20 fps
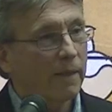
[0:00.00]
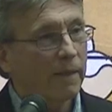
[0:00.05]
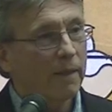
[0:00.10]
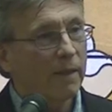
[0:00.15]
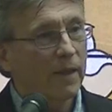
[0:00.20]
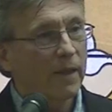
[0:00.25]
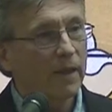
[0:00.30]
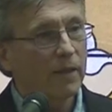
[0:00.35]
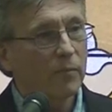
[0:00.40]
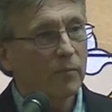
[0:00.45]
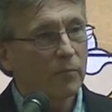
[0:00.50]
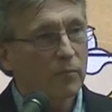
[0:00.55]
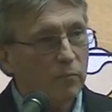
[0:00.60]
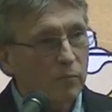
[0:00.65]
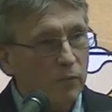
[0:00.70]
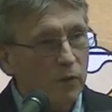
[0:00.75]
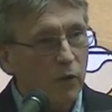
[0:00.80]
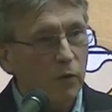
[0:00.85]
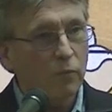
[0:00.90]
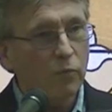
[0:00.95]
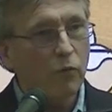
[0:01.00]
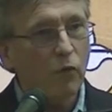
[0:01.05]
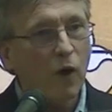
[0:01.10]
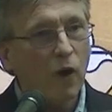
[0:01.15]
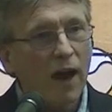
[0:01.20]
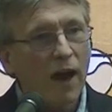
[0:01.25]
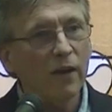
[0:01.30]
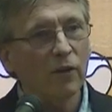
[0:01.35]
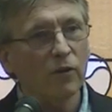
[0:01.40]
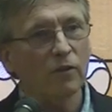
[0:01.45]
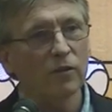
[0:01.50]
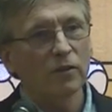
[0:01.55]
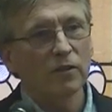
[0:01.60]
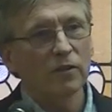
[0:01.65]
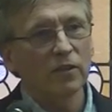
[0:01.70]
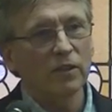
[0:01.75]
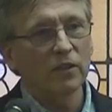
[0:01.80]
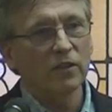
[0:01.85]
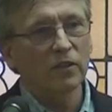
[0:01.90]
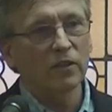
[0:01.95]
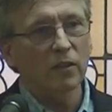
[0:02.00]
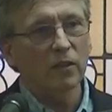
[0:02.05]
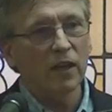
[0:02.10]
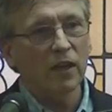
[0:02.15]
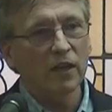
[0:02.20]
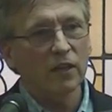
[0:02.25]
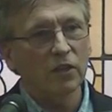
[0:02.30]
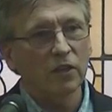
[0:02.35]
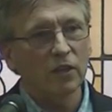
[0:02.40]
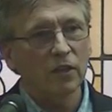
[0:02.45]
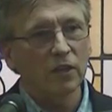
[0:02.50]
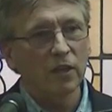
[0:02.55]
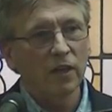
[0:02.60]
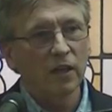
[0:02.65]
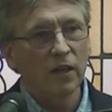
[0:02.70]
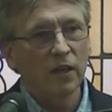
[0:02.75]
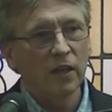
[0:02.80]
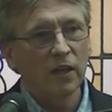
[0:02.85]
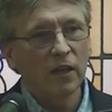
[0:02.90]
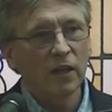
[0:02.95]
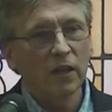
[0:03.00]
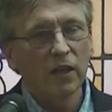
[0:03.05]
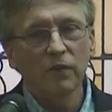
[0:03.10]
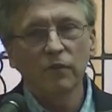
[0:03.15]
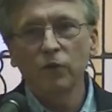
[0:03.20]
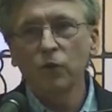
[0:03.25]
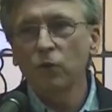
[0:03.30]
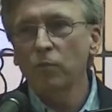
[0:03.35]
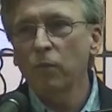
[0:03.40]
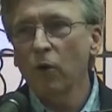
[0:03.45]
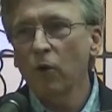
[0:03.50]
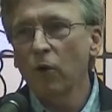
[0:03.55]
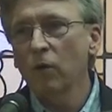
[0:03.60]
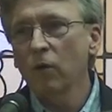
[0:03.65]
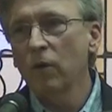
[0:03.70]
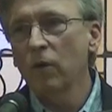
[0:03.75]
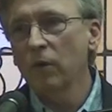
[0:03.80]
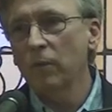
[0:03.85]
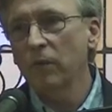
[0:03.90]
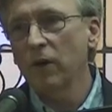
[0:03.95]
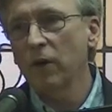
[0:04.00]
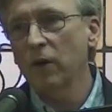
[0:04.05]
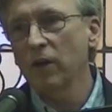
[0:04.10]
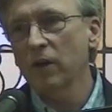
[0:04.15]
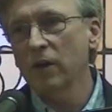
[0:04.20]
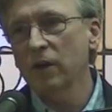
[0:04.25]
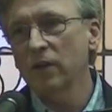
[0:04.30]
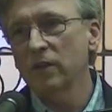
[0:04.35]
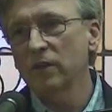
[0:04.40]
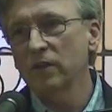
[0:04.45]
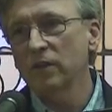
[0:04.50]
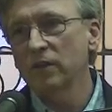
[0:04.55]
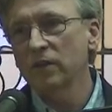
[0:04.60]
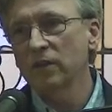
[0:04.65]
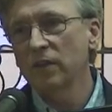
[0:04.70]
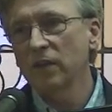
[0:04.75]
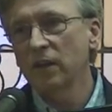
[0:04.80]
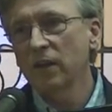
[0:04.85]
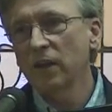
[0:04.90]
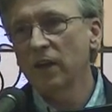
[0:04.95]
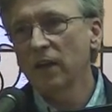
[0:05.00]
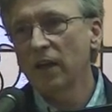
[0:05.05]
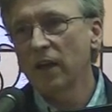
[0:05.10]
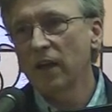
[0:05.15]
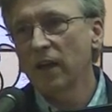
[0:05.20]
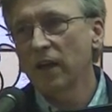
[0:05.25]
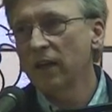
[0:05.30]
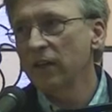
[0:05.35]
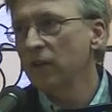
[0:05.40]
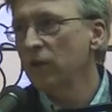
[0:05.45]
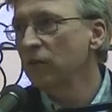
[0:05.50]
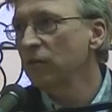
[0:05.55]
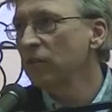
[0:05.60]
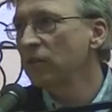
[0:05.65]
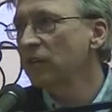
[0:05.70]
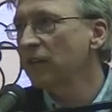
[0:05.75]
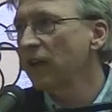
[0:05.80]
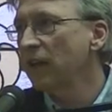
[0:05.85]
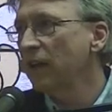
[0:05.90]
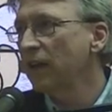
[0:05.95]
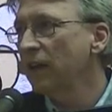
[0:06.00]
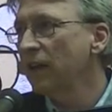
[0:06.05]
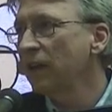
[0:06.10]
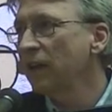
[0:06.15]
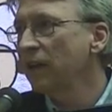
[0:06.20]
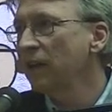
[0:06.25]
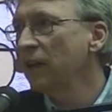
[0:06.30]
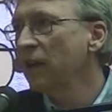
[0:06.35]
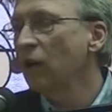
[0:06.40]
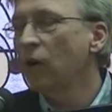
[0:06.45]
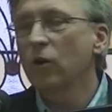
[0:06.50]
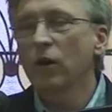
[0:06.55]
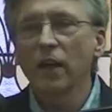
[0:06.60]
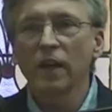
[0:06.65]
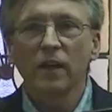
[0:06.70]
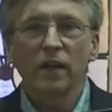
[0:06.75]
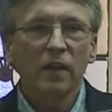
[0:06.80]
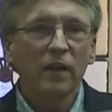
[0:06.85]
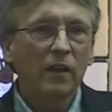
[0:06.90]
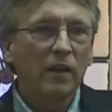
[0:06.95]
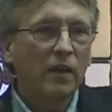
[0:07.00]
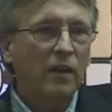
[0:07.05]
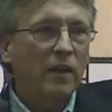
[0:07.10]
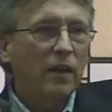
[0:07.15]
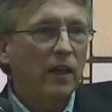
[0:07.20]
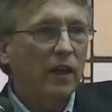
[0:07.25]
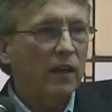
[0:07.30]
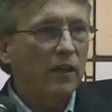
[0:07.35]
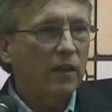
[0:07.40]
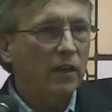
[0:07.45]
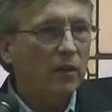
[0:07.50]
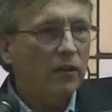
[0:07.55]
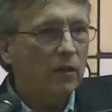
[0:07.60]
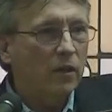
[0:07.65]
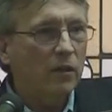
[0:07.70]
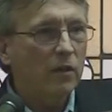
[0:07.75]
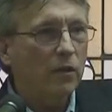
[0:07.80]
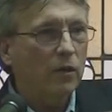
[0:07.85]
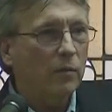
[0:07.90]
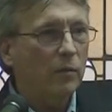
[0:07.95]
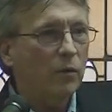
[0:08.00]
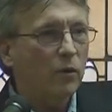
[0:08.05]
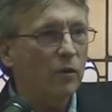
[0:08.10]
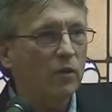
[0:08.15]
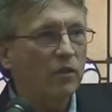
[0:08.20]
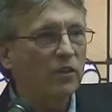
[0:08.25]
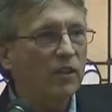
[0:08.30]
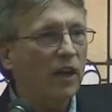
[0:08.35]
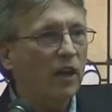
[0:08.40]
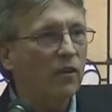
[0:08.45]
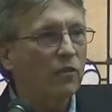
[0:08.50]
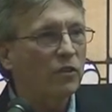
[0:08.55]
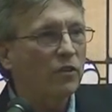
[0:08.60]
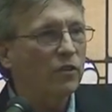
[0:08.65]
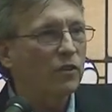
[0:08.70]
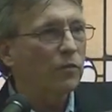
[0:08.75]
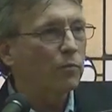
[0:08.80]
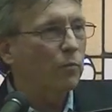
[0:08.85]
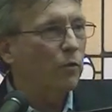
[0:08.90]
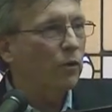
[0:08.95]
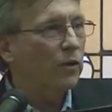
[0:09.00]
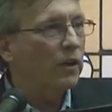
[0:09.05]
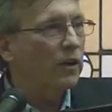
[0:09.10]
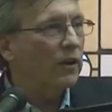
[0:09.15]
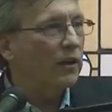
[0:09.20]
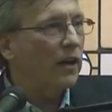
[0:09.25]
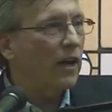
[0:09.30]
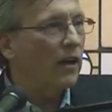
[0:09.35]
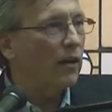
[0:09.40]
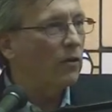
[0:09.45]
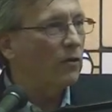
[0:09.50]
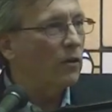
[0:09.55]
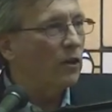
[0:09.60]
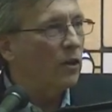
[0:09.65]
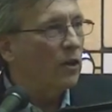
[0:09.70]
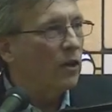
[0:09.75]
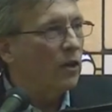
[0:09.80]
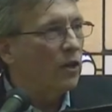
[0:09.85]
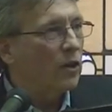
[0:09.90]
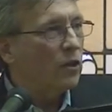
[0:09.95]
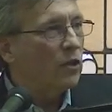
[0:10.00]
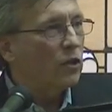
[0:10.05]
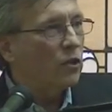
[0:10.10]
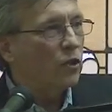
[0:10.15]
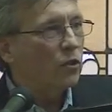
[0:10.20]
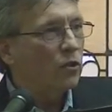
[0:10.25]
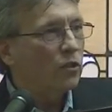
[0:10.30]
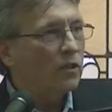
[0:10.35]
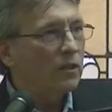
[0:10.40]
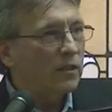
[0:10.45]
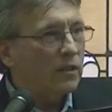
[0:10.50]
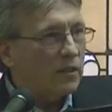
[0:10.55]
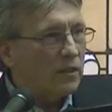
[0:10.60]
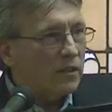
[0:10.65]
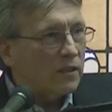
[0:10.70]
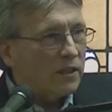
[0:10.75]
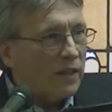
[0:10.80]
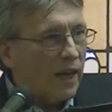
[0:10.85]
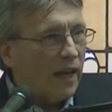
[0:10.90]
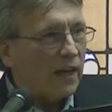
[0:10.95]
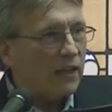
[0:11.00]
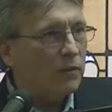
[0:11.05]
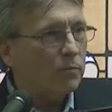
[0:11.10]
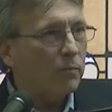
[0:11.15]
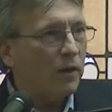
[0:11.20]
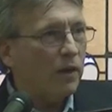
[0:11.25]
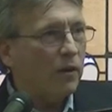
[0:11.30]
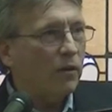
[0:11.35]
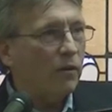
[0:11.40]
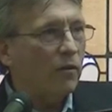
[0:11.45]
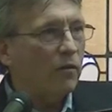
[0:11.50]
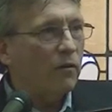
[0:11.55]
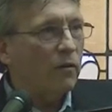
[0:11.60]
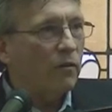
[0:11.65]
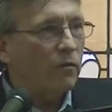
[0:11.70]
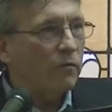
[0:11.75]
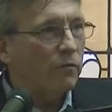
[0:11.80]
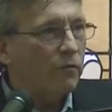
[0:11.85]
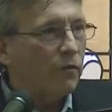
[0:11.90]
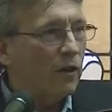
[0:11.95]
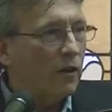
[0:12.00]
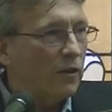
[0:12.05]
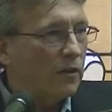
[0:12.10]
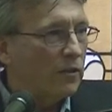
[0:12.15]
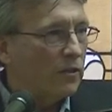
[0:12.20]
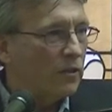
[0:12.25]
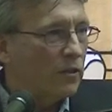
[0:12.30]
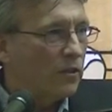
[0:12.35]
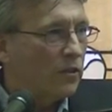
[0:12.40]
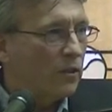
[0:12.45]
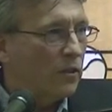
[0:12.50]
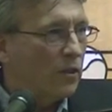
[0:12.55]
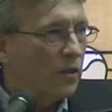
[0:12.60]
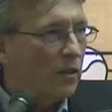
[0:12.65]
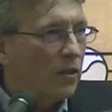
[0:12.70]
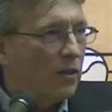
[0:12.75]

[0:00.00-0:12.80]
that, prior to this election, if you poll Americans and you say, okay, an illegal immigrant's house is burning down, should taxpayer funds